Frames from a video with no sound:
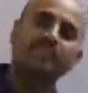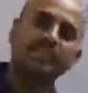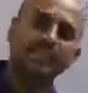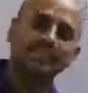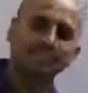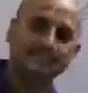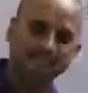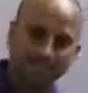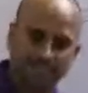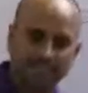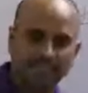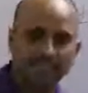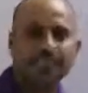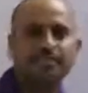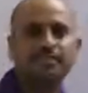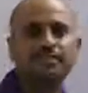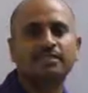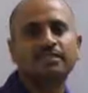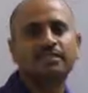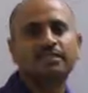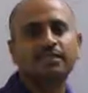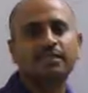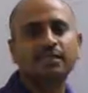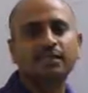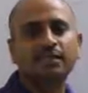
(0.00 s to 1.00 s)
their
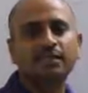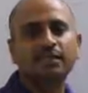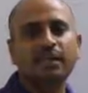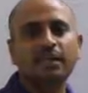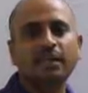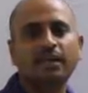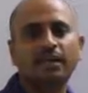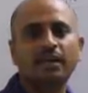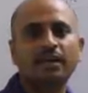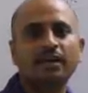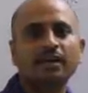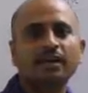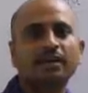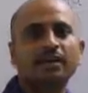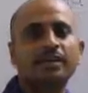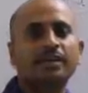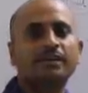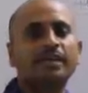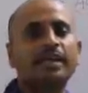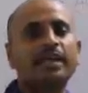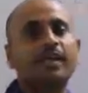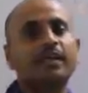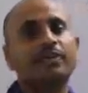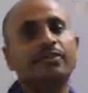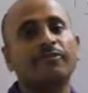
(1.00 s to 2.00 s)
size
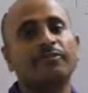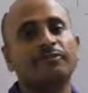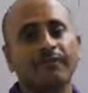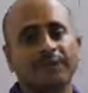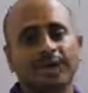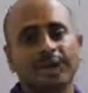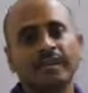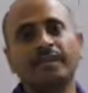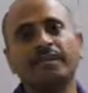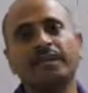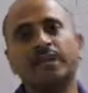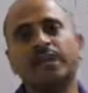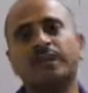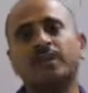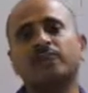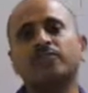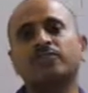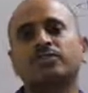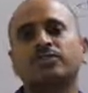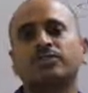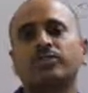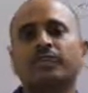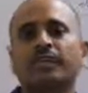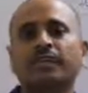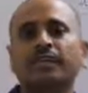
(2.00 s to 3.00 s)
and their weight
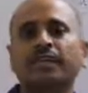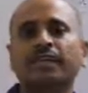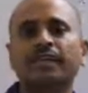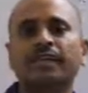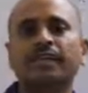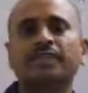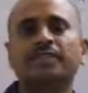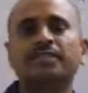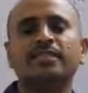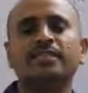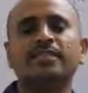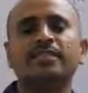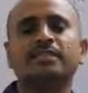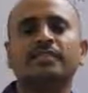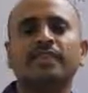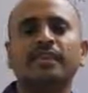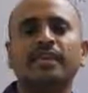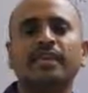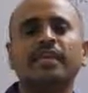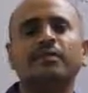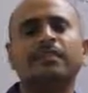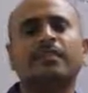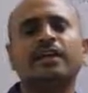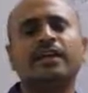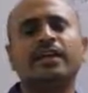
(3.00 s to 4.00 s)
also increases
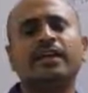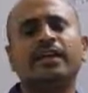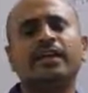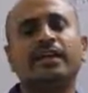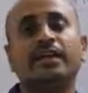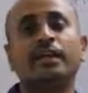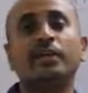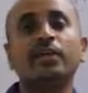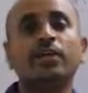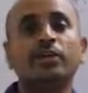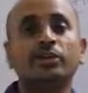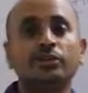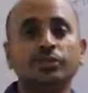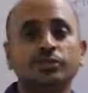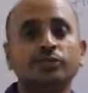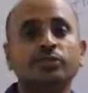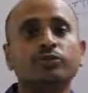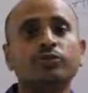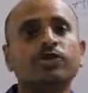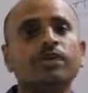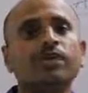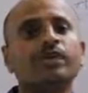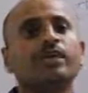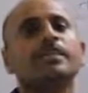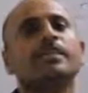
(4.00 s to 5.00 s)
day by day
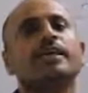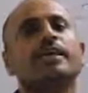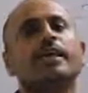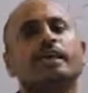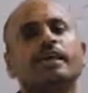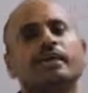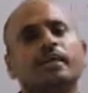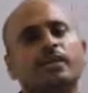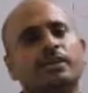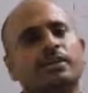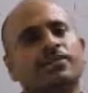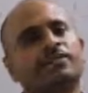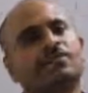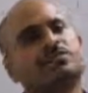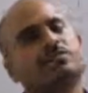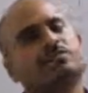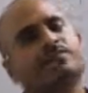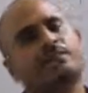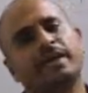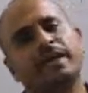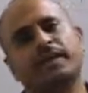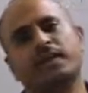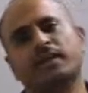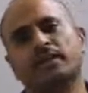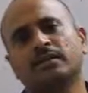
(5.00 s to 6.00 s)
during their
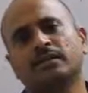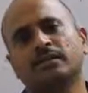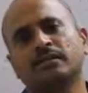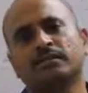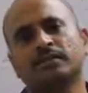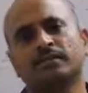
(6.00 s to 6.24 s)
lifespan.